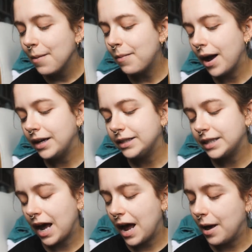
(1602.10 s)
but
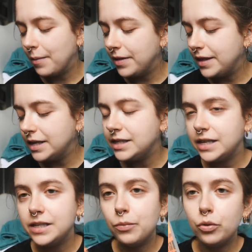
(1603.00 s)
um, this
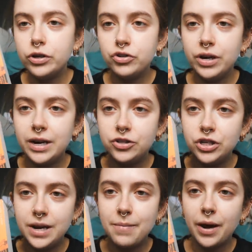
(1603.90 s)
is the Border
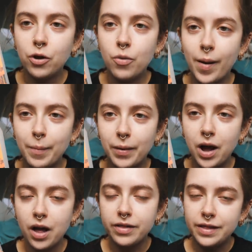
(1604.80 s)
Trilogy by Cormac
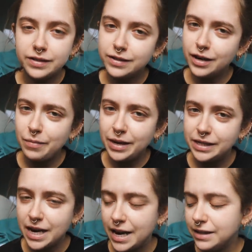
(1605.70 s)
McCarthy. This is going to be
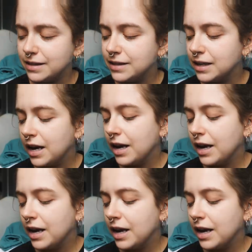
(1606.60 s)
intense.